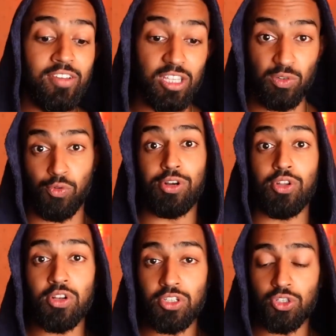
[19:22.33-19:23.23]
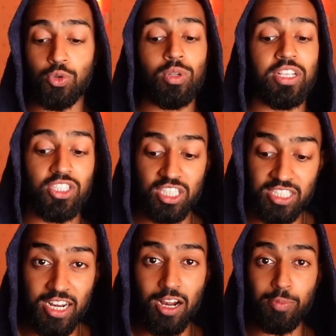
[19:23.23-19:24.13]
It's for Adonis School. I just
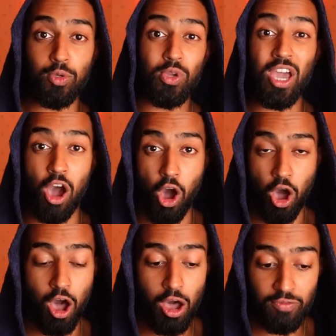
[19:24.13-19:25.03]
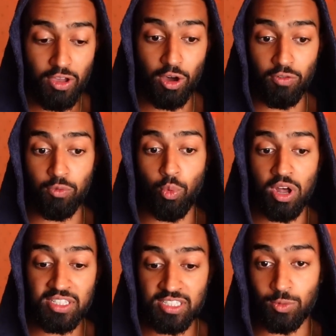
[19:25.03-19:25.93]
set it up. You get half of
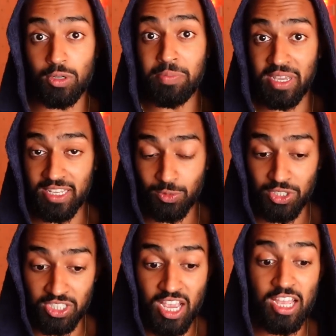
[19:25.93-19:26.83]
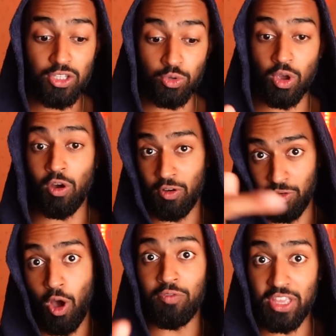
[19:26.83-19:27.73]
what someone pays, which is
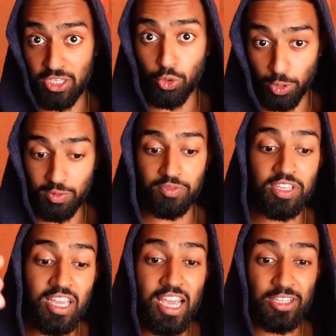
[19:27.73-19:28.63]
of their join-up fee.